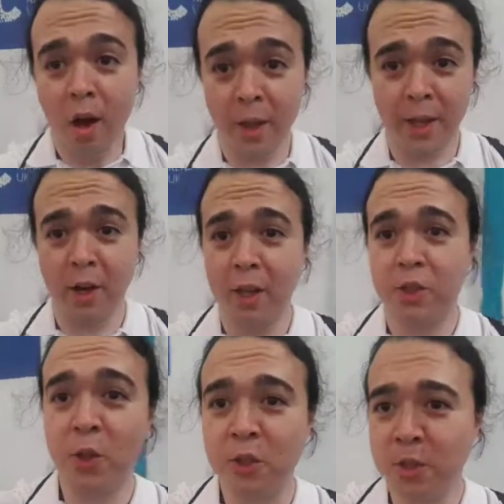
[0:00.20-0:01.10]
Hi there
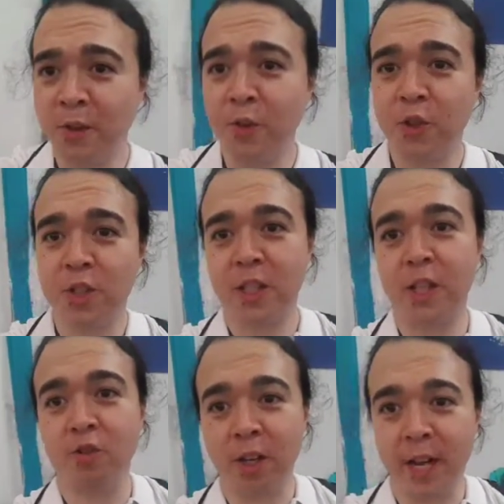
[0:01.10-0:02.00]
guys, so it's different
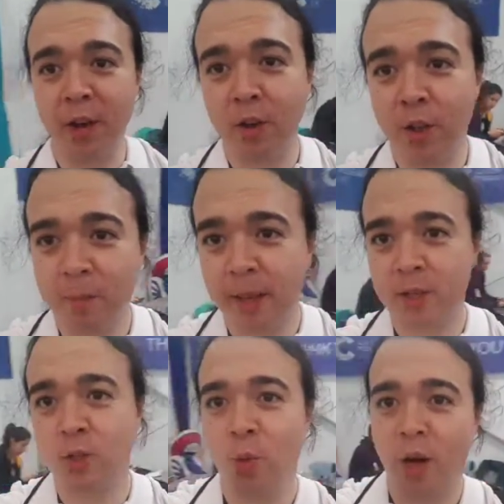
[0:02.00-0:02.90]
scenery now
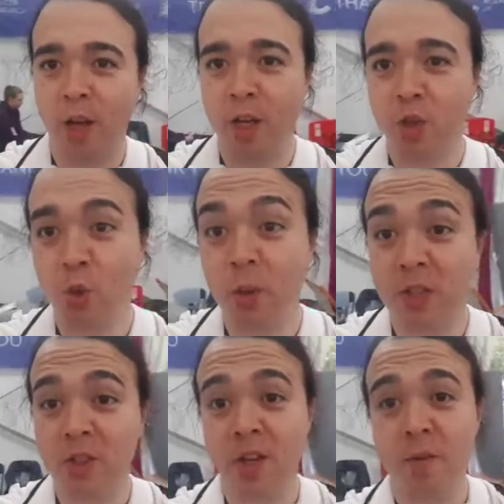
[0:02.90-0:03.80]
compared to where you normally
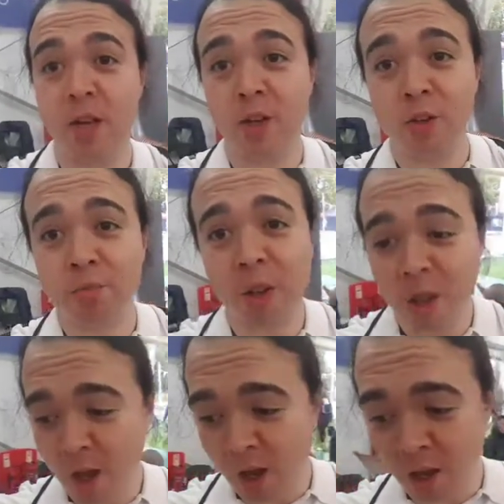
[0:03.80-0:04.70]
see me.
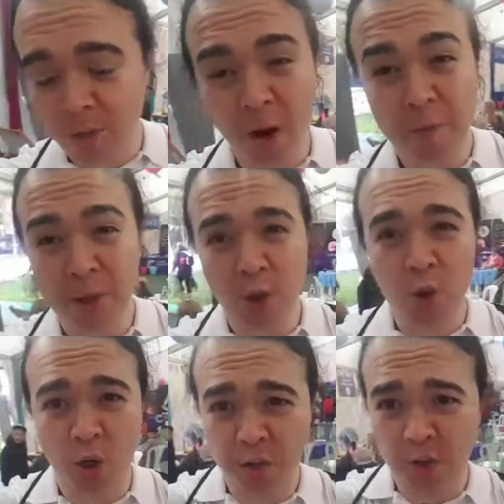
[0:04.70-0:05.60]
I've been doing
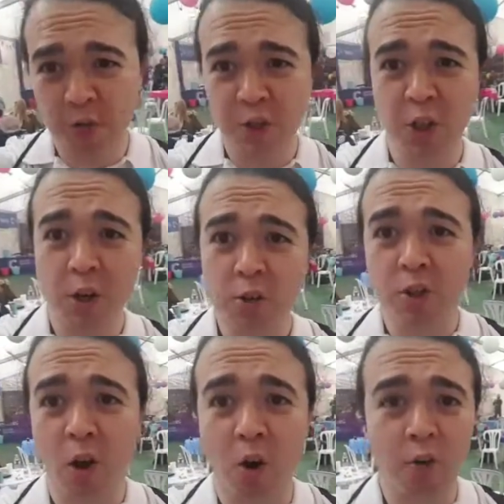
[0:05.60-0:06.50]
quite a few
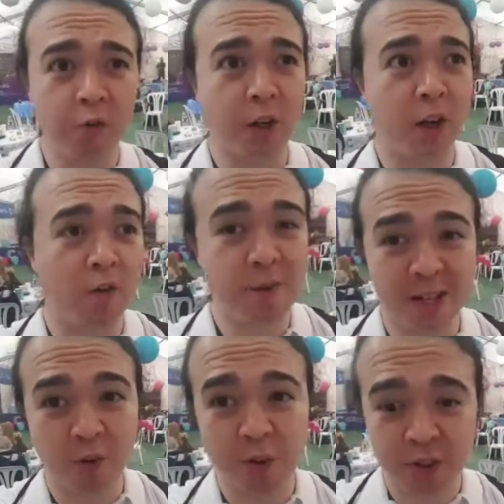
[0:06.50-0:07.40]
videos of me
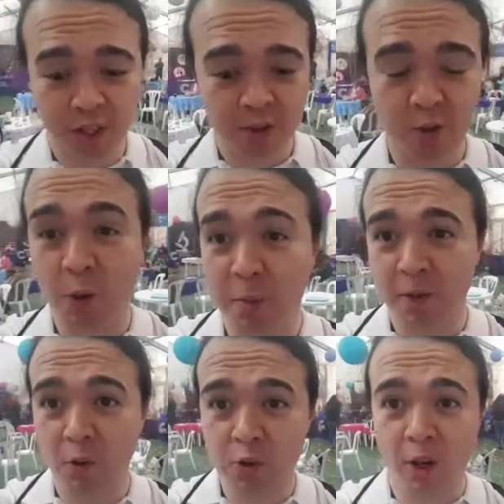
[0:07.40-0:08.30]
in offices, doing a bit
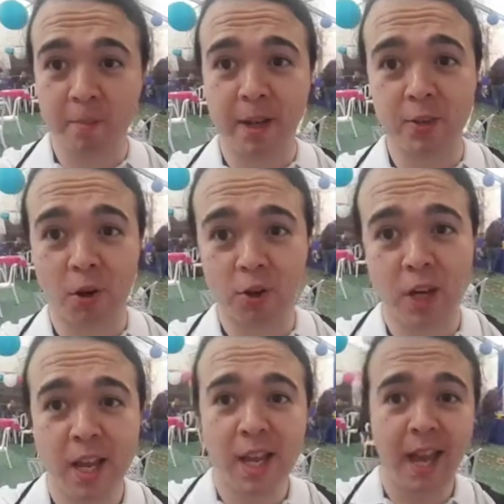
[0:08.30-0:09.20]
of on-time massage,
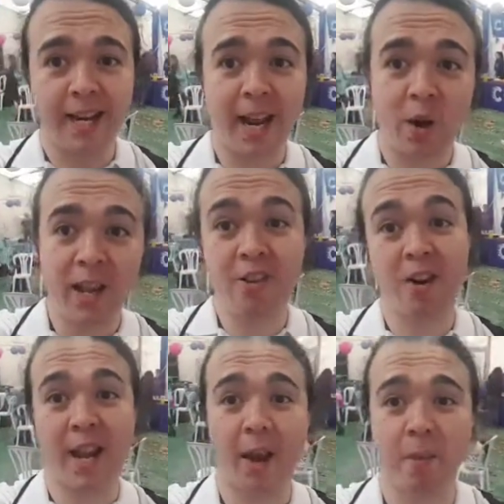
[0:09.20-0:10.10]
and now here
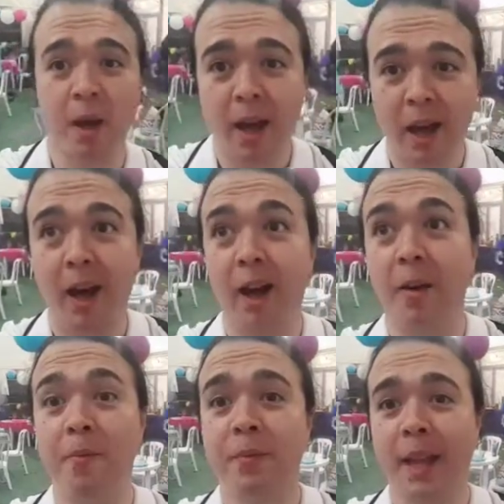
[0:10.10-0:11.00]
I am
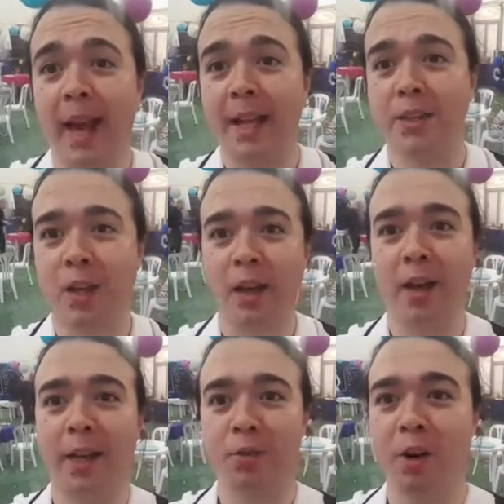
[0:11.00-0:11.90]
at
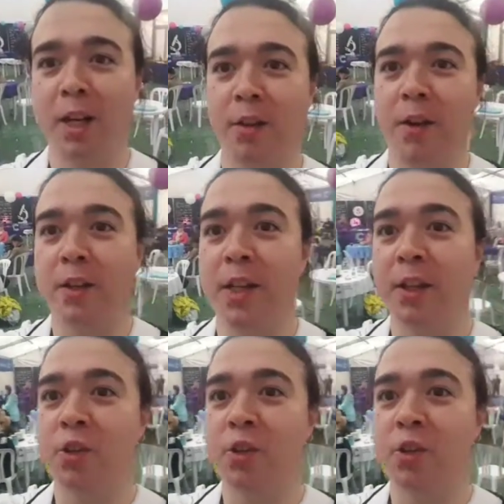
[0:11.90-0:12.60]
a running event here to